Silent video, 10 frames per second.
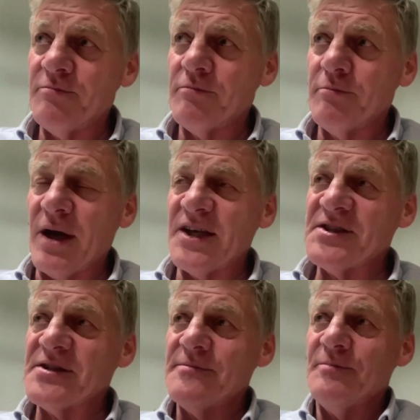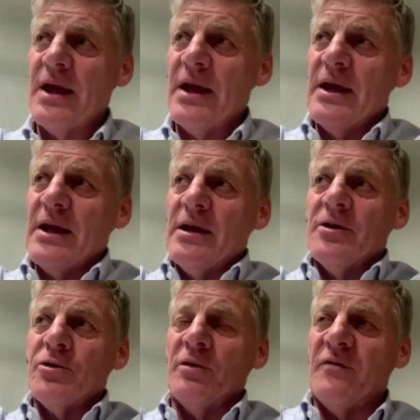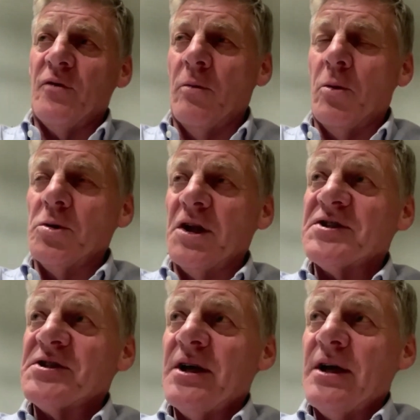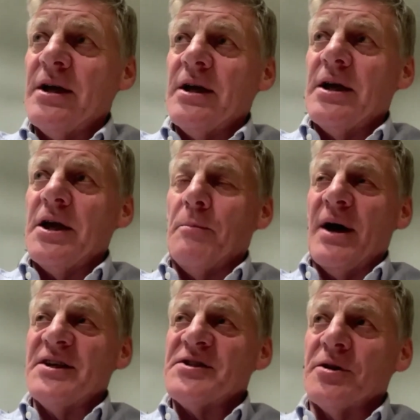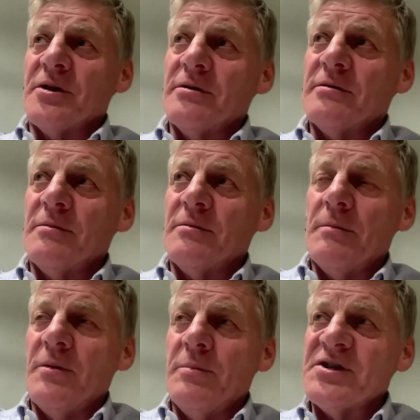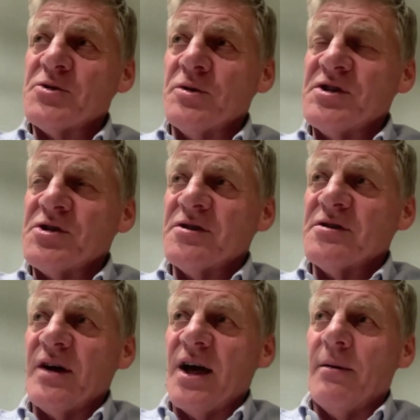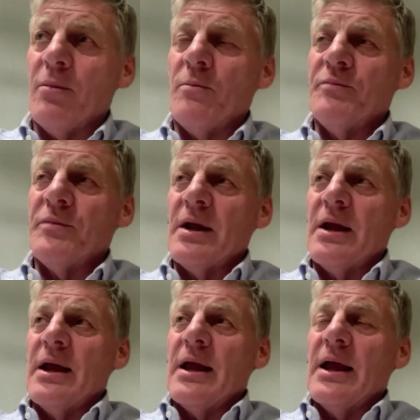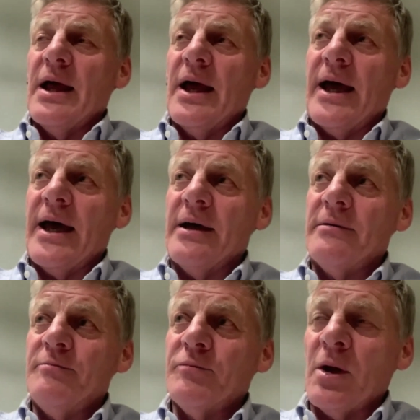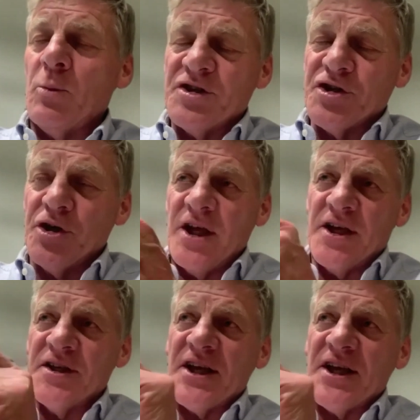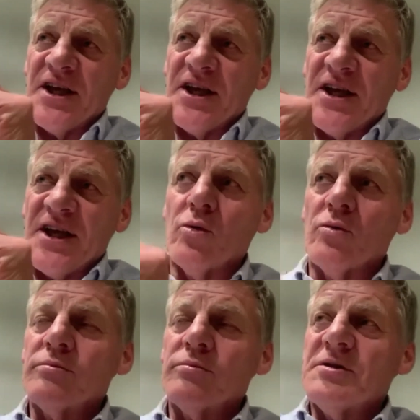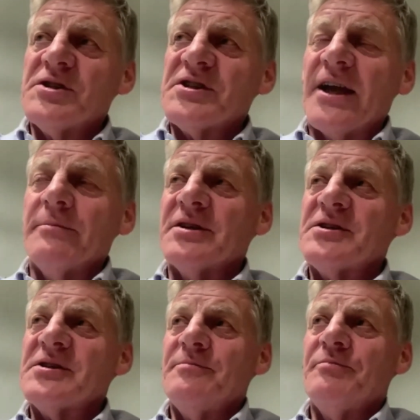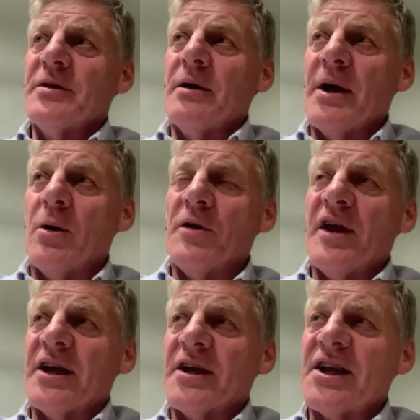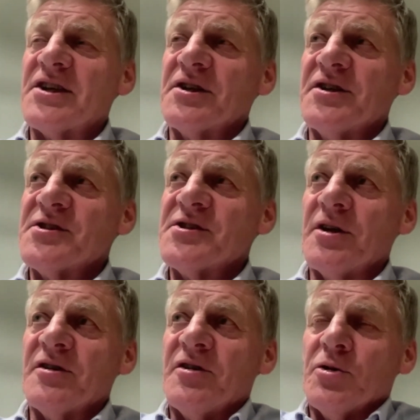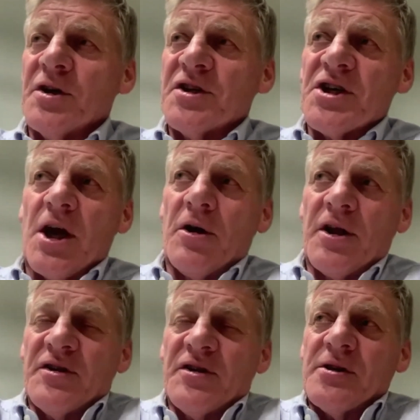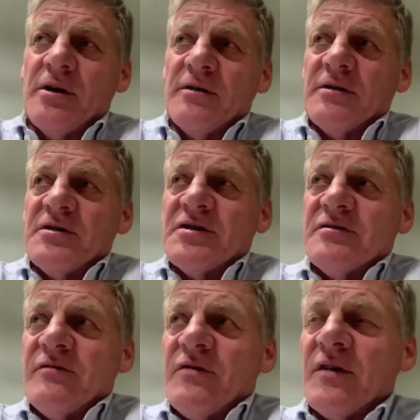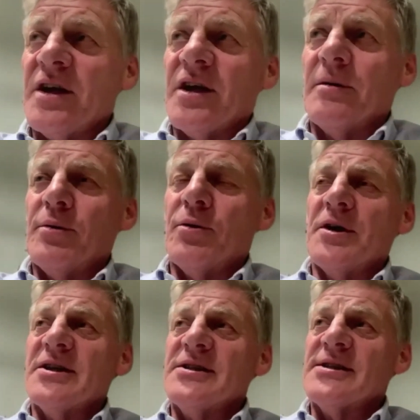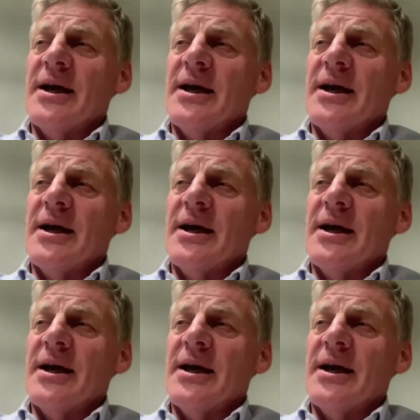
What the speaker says: base to inform all this, based on the best research available, and we turn that into actionable statements about what they can actually decide to do in a charity that's got 15 employees.